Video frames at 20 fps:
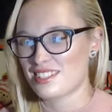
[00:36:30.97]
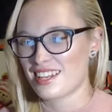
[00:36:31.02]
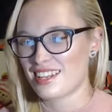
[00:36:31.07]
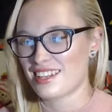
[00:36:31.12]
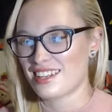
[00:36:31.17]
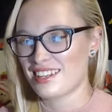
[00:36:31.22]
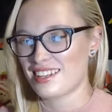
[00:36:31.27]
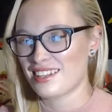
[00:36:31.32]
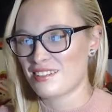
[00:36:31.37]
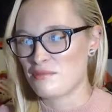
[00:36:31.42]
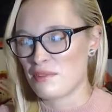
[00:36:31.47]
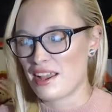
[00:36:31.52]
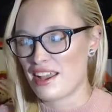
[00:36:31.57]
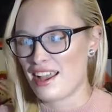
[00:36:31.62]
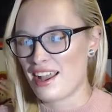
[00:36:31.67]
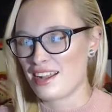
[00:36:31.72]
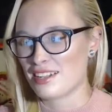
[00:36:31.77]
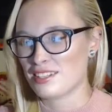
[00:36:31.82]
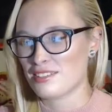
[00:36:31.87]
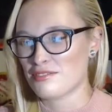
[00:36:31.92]
said by
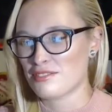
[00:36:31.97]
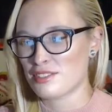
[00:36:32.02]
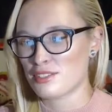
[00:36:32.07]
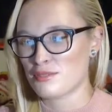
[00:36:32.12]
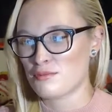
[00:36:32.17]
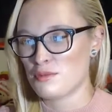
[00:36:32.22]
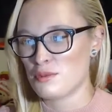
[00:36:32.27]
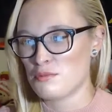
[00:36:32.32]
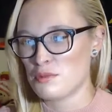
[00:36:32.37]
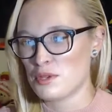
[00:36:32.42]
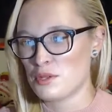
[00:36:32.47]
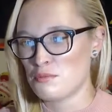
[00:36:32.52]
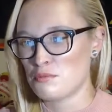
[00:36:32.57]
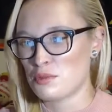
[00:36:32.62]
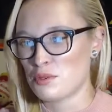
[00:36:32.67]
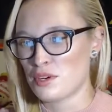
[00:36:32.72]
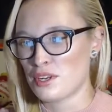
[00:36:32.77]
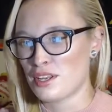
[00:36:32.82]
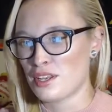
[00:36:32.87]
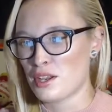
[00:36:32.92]
activism you mean
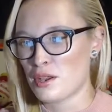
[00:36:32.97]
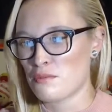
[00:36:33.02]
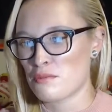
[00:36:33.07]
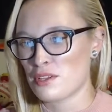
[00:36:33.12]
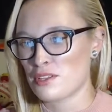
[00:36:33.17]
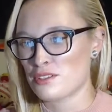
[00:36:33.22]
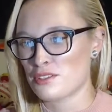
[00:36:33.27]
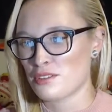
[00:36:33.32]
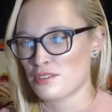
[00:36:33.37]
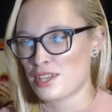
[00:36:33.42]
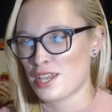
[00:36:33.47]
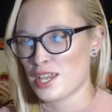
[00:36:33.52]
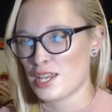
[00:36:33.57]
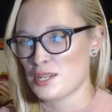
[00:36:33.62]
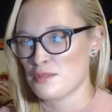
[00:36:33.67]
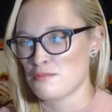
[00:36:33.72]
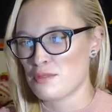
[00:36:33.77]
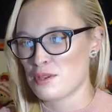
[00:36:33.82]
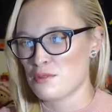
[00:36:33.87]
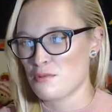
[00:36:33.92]
putting up "It's
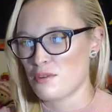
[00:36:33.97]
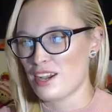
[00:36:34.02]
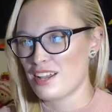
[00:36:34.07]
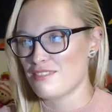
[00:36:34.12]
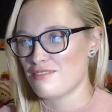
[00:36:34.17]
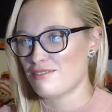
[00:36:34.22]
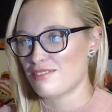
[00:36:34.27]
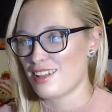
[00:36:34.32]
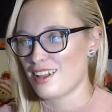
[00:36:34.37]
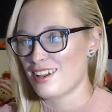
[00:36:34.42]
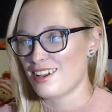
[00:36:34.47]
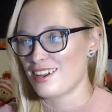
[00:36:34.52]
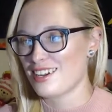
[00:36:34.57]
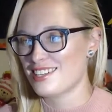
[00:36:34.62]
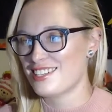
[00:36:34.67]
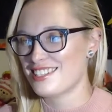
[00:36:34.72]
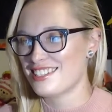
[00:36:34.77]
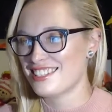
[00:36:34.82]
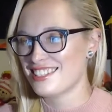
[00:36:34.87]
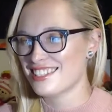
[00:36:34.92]
okay to be white"
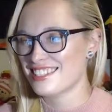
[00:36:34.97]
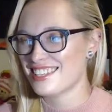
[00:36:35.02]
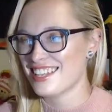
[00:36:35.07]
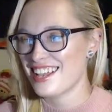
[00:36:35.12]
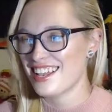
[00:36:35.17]
flyers.